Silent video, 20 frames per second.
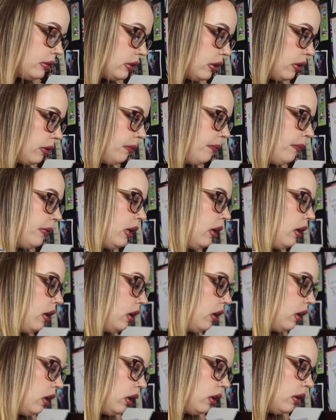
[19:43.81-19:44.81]
So
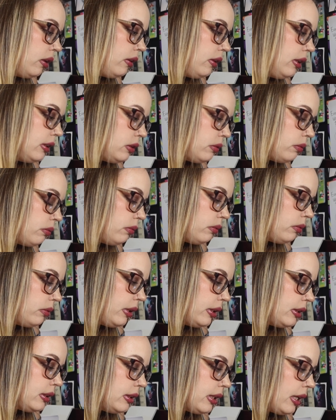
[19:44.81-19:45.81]

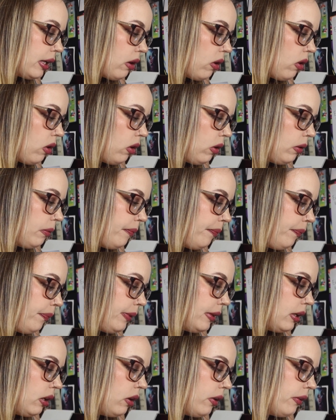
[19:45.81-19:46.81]
let's say all
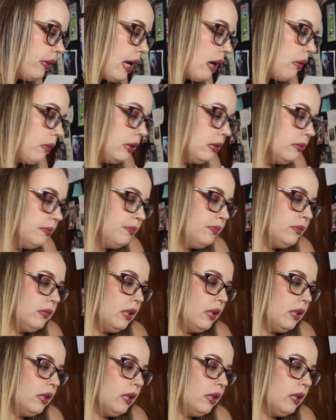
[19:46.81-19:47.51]
on that one.